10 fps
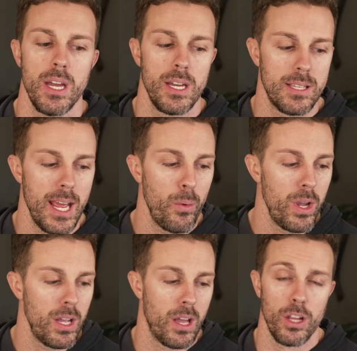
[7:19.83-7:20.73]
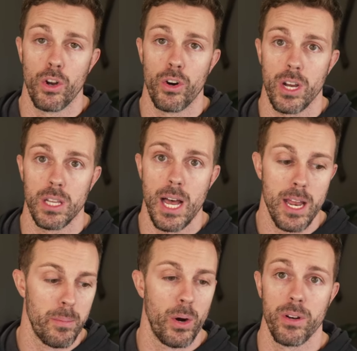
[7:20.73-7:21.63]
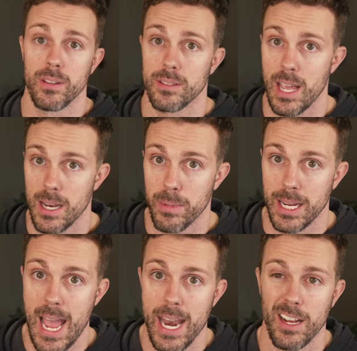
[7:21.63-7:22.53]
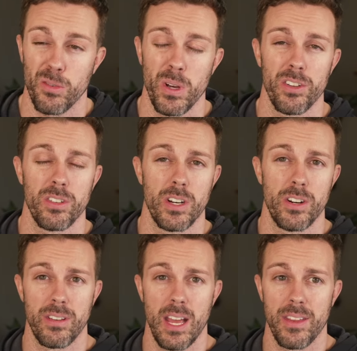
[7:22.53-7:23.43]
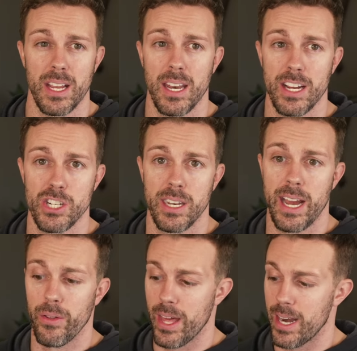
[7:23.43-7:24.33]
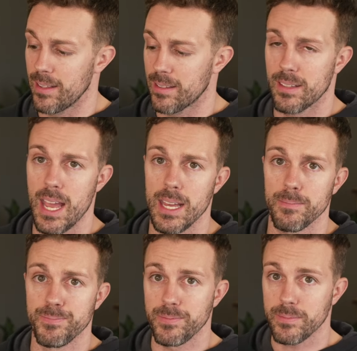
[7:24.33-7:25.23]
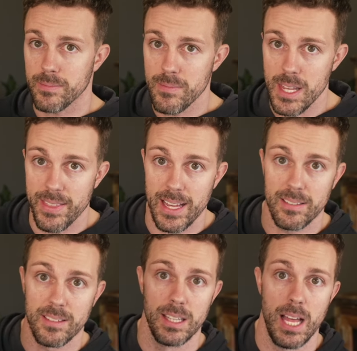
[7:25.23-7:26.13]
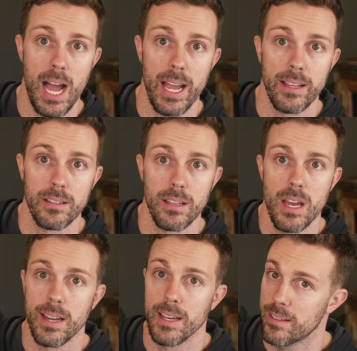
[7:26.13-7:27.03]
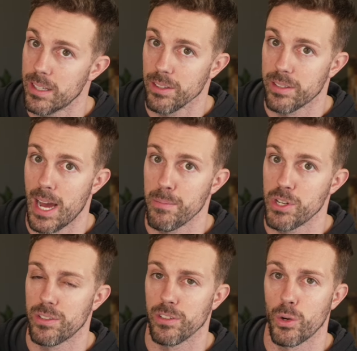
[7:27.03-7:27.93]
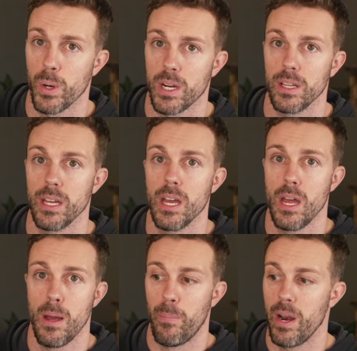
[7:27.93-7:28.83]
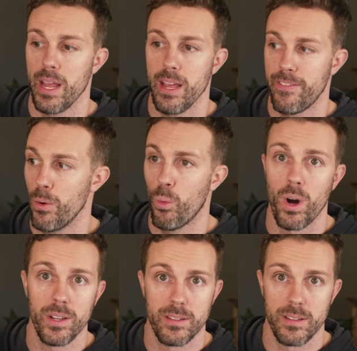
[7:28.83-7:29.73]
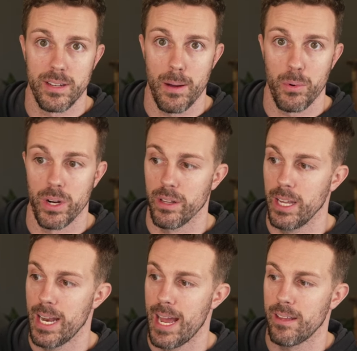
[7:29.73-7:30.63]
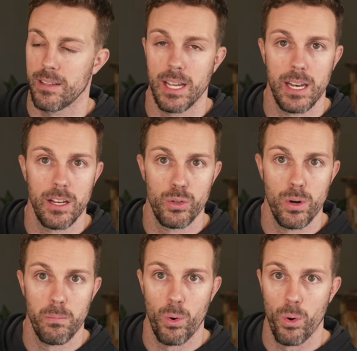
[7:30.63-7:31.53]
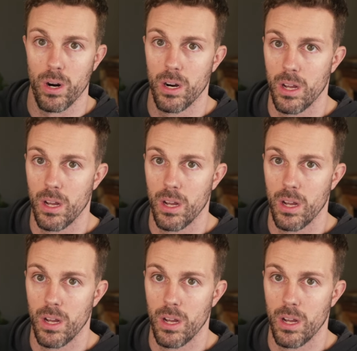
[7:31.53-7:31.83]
today we learned a lot about skating mechanics. We also understand the connection now that a skate that slides can still stop just as quickly, but if it wants to stop quickly, it has to get into a more